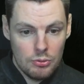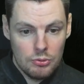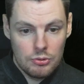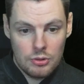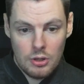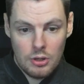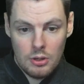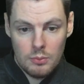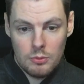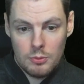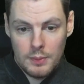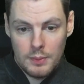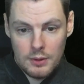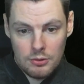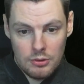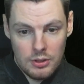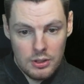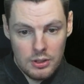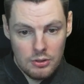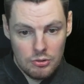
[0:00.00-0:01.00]
Skyrim
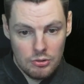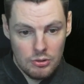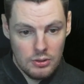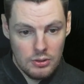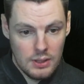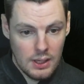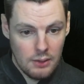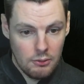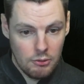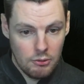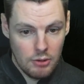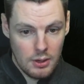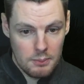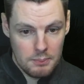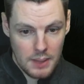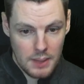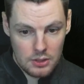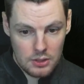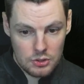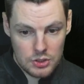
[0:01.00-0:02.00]
Special Edition
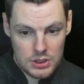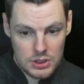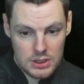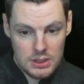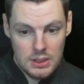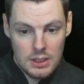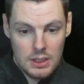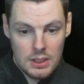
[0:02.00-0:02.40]
downgrade patcher,